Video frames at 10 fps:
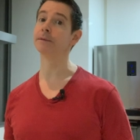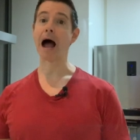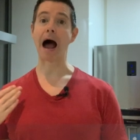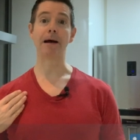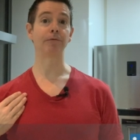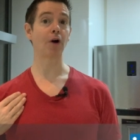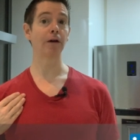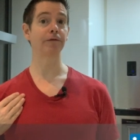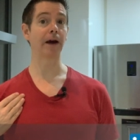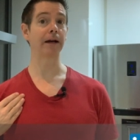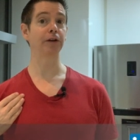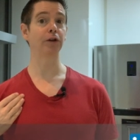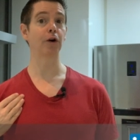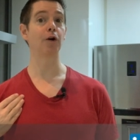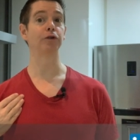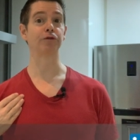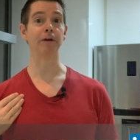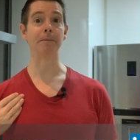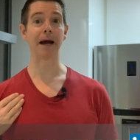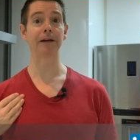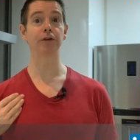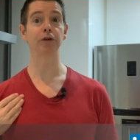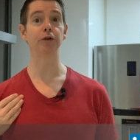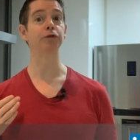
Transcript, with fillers: I'm Ron Vining, your host, reminding you